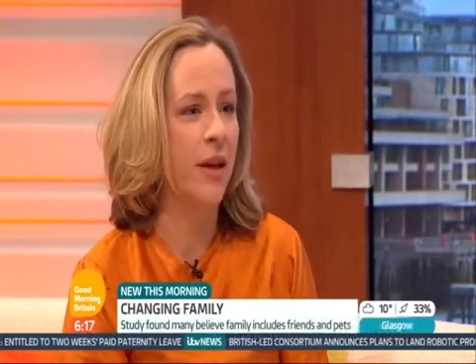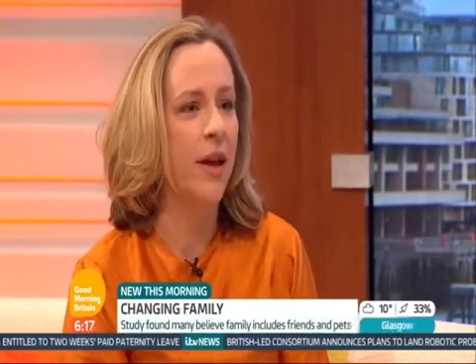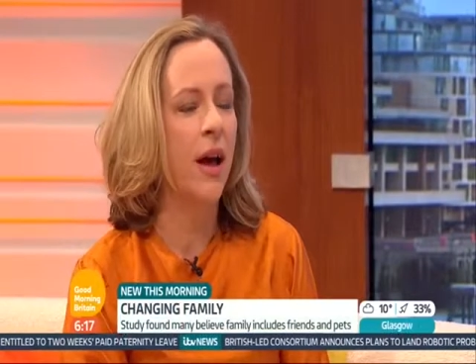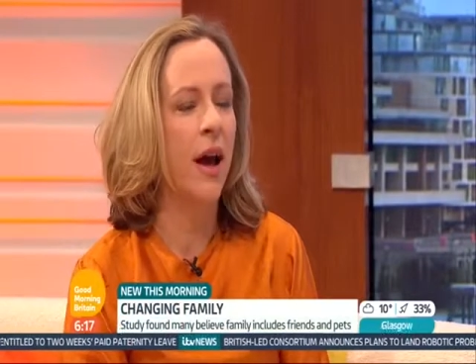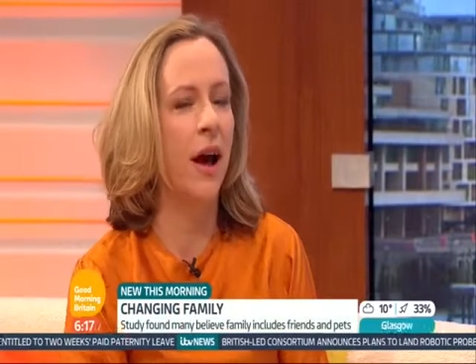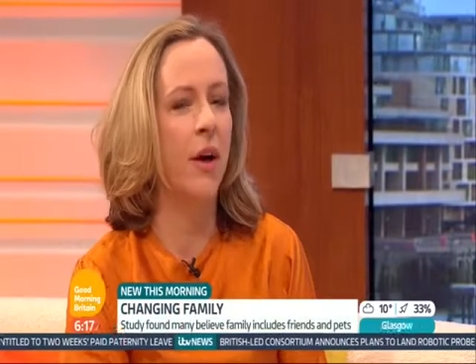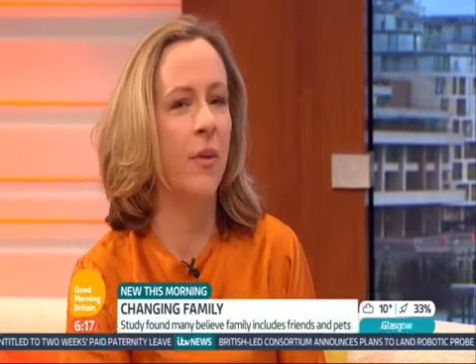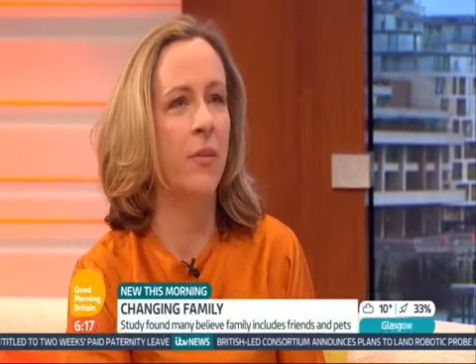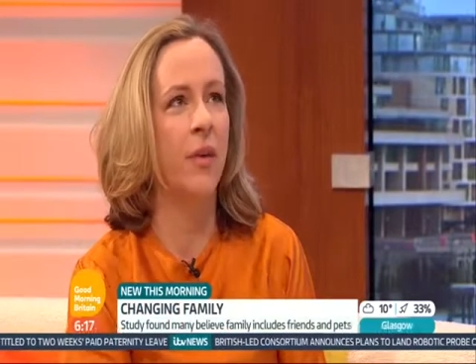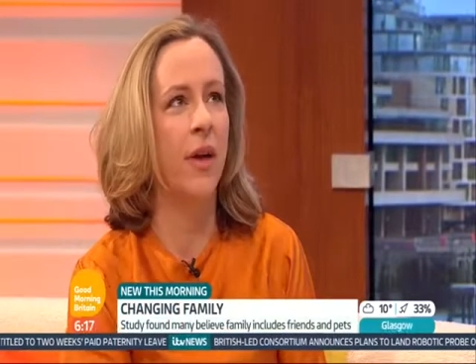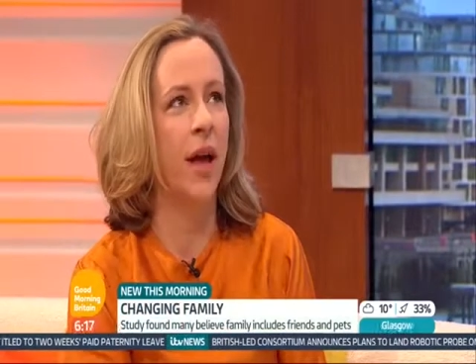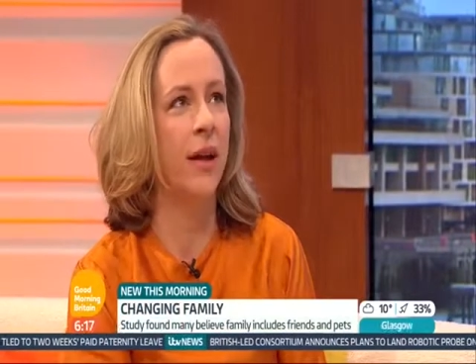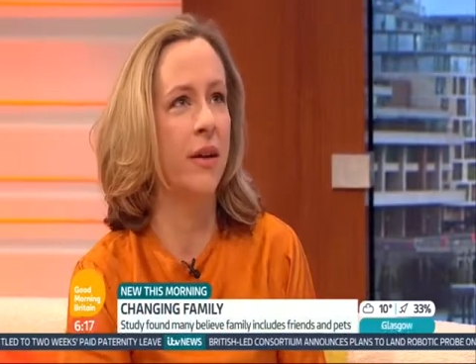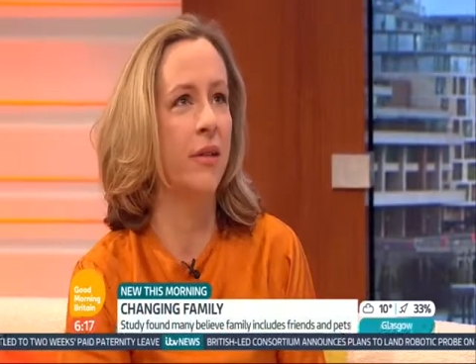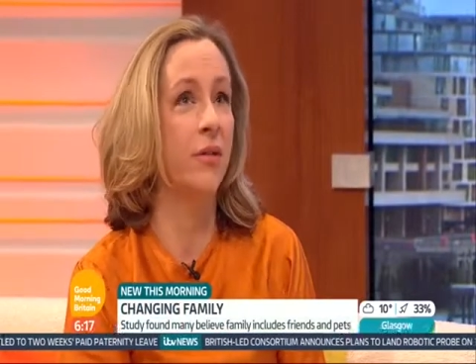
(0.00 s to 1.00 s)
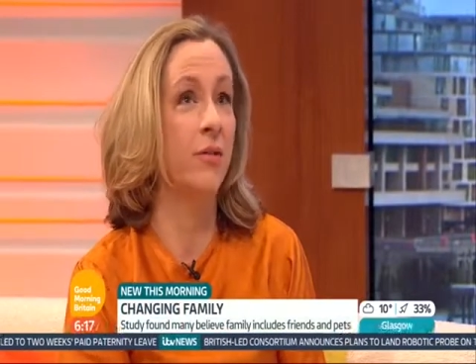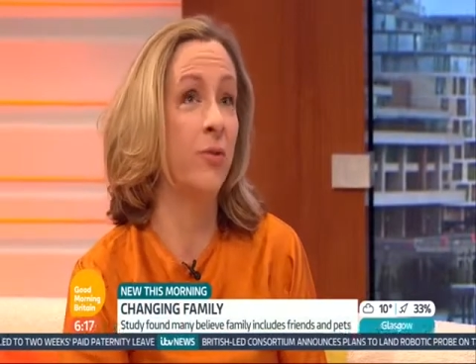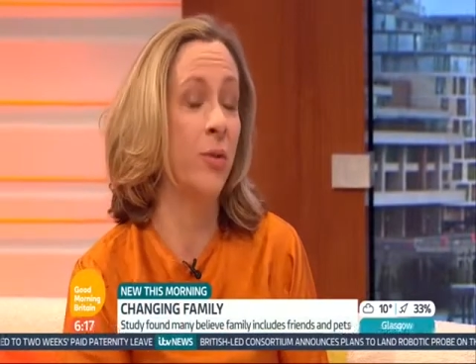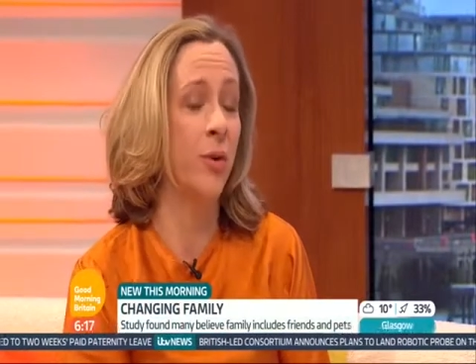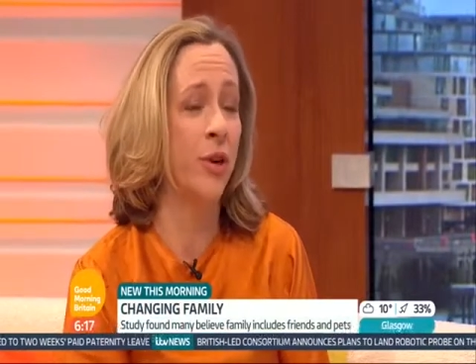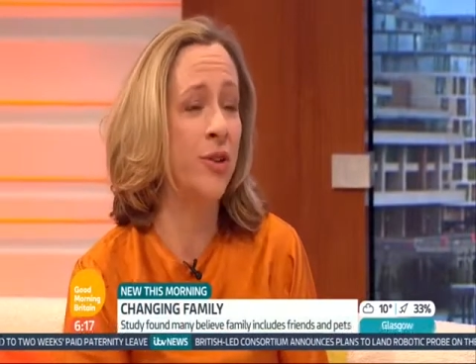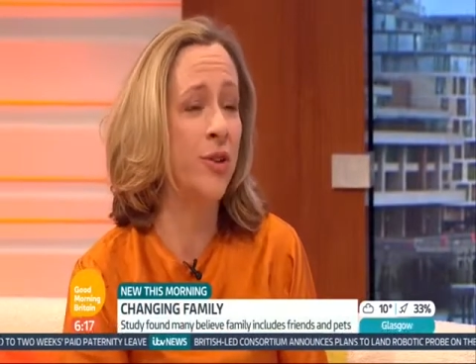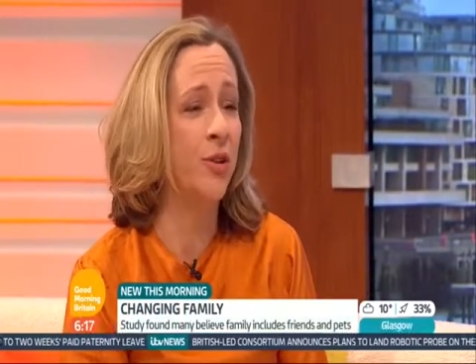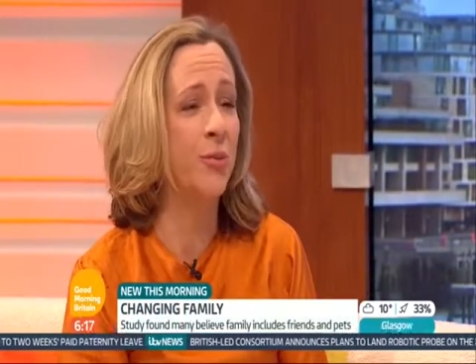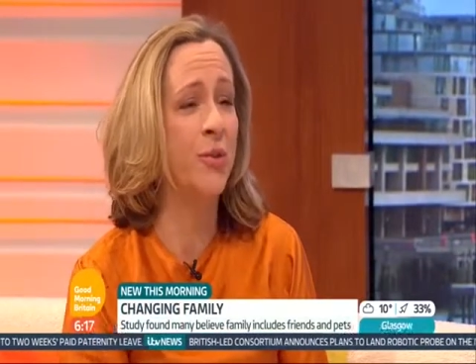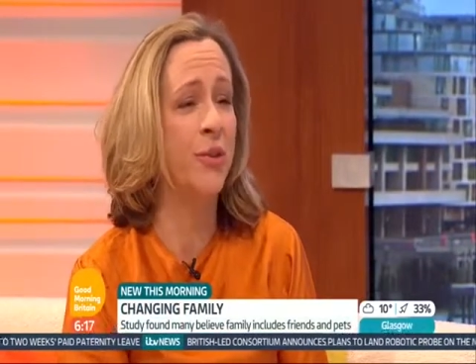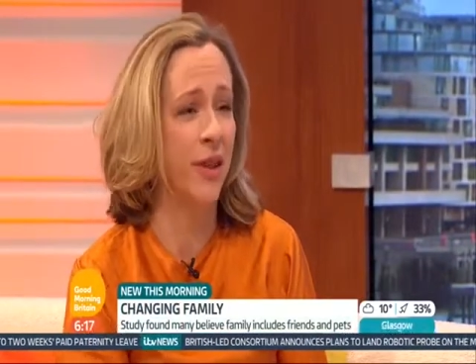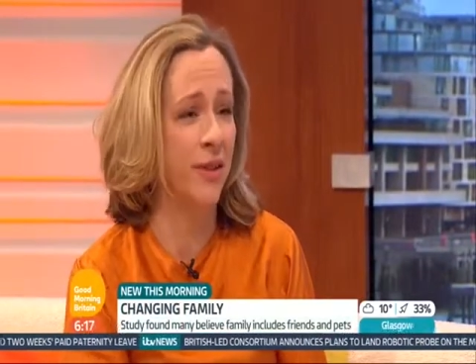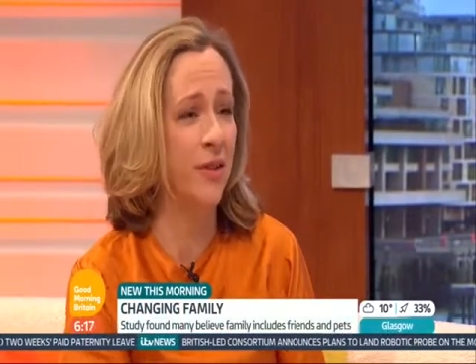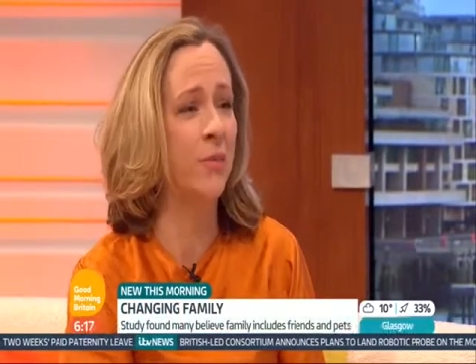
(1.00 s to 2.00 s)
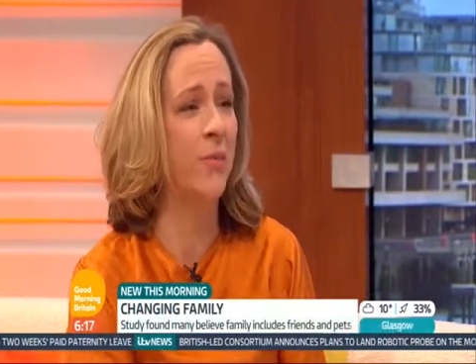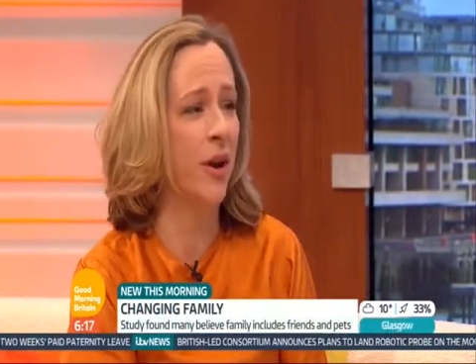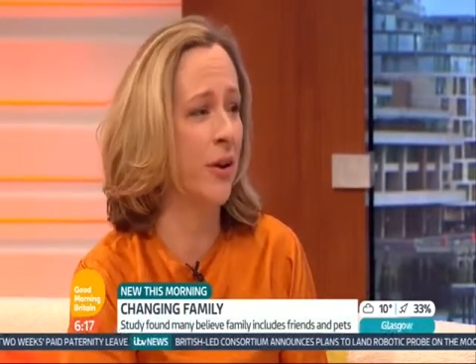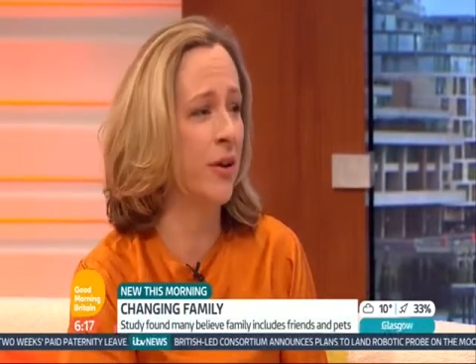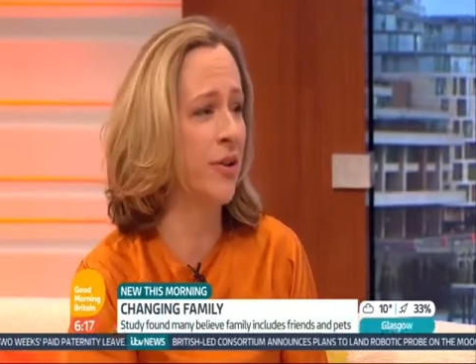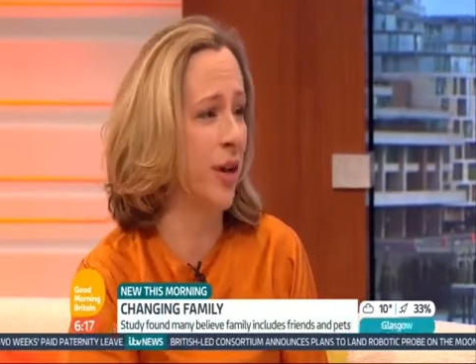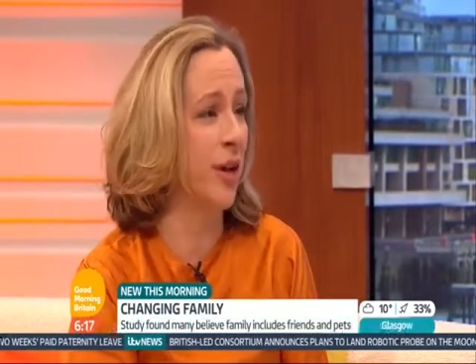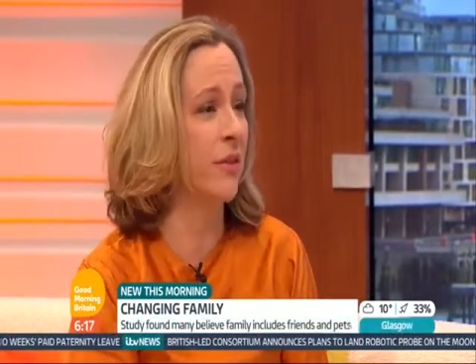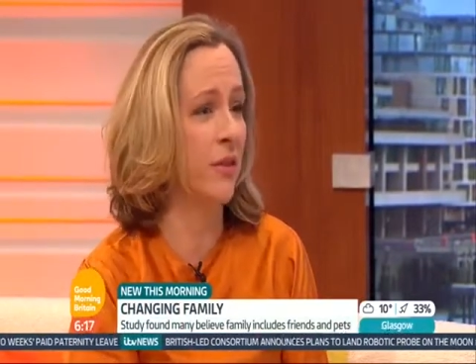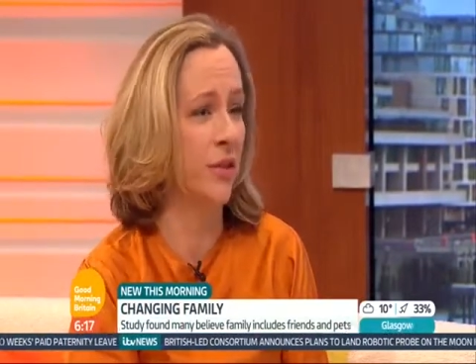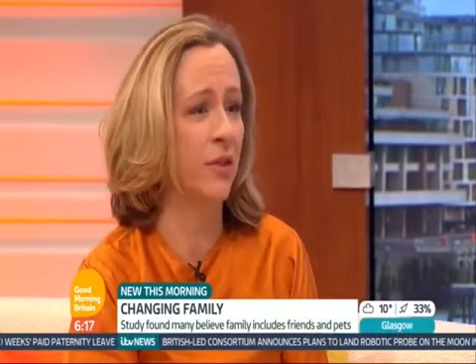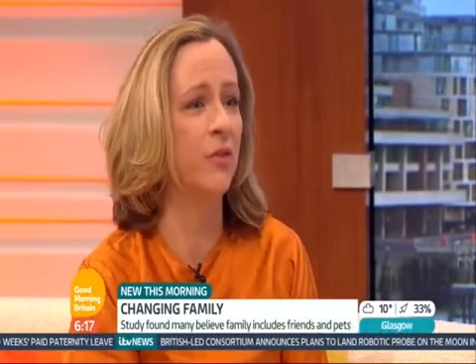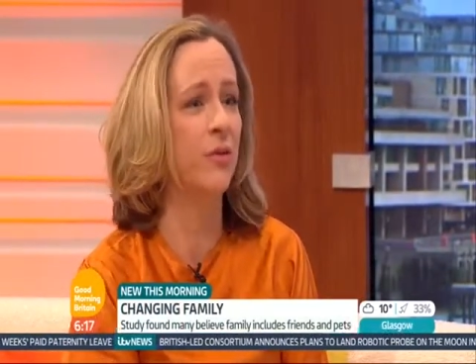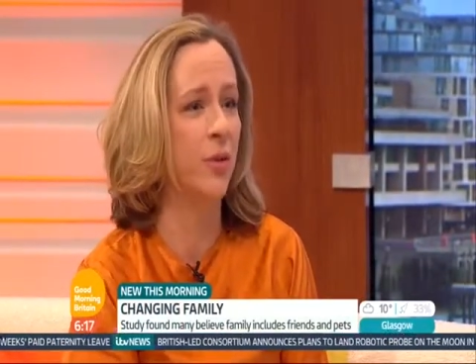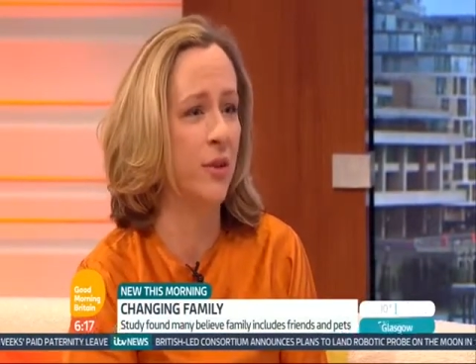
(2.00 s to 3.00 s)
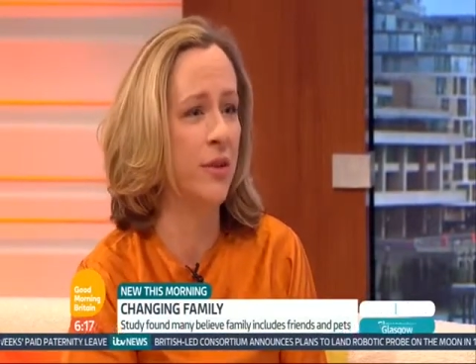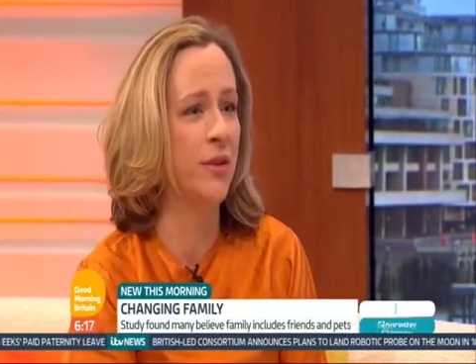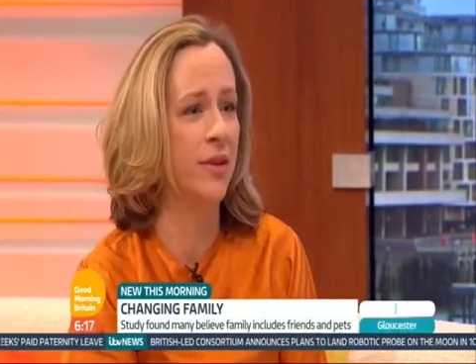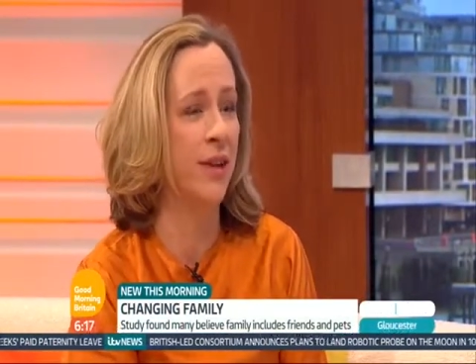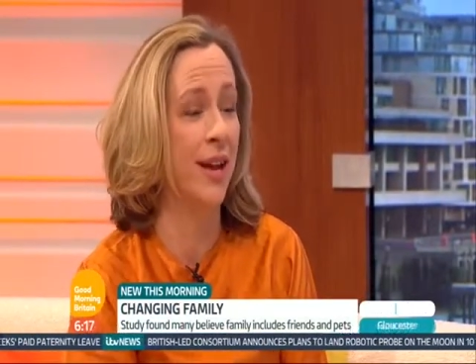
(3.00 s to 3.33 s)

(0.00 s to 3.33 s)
and 42% of marriage ends in divorce today,